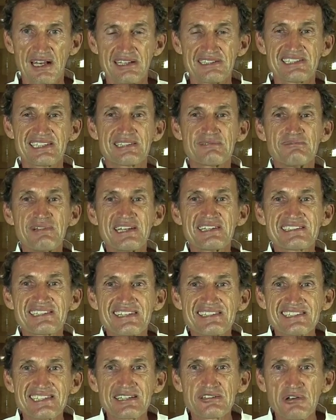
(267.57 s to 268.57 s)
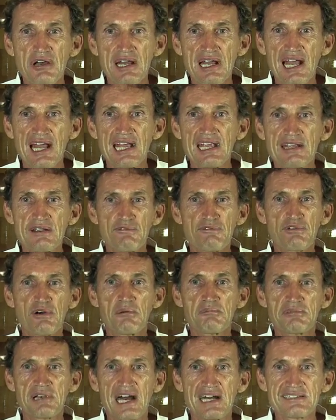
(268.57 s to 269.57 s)
This means the situation
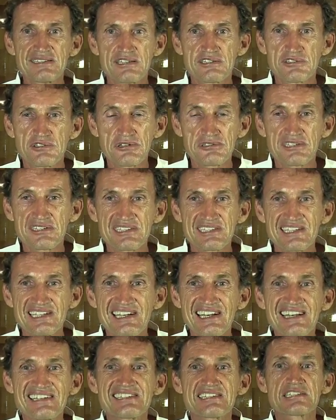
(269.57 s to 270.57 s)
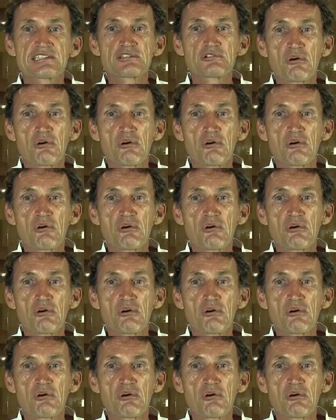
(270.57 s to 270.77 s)
from 1933 is